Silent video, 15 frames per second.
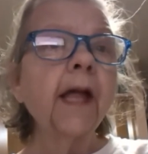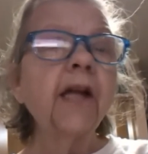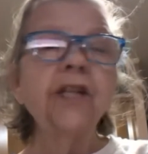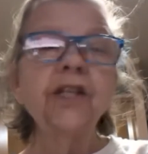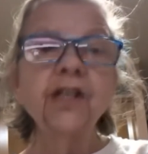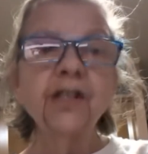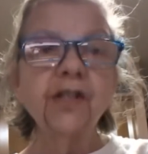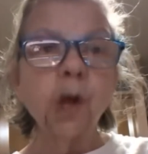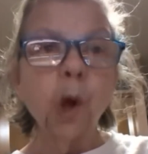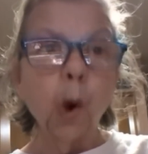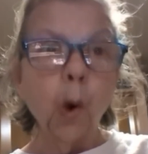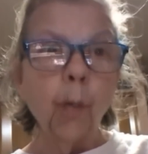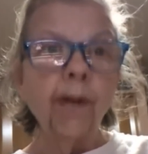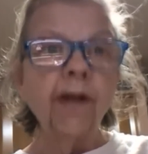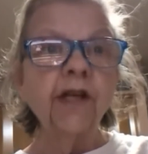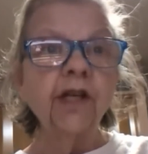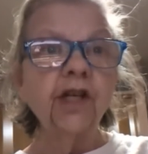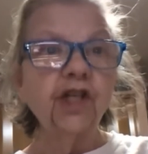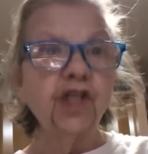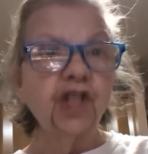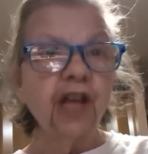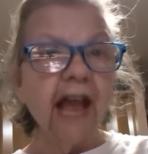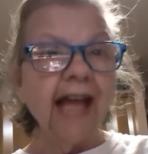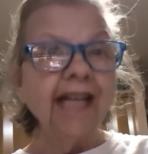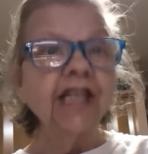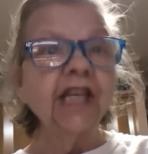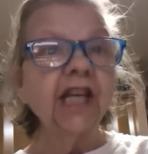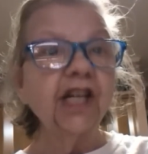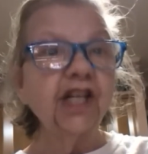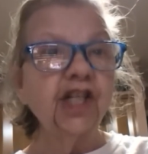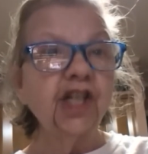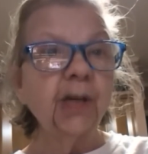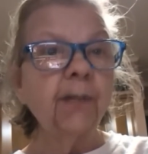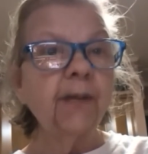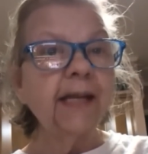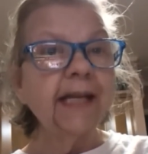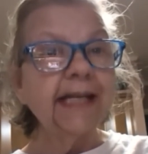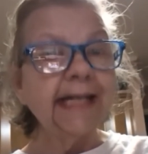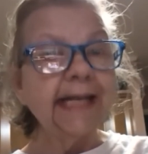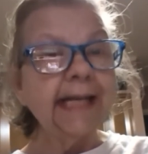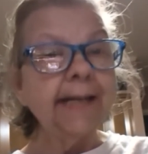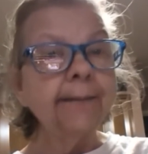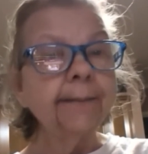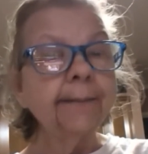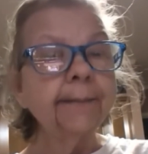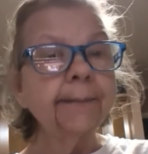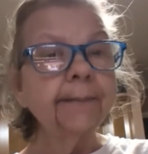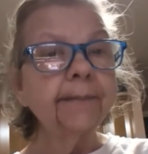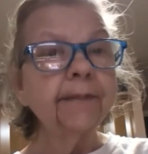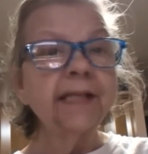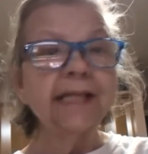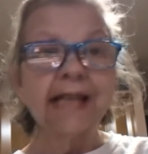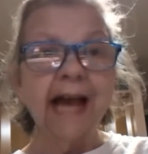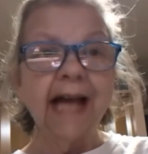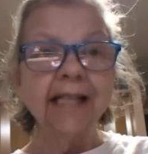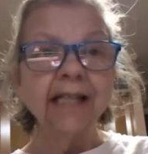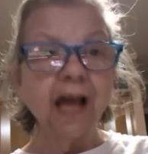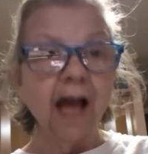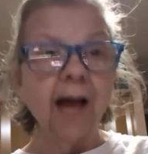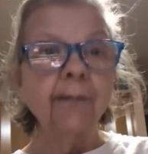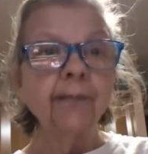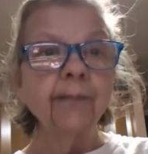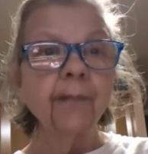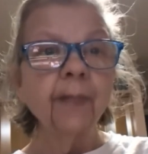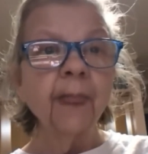just open chatgpt.com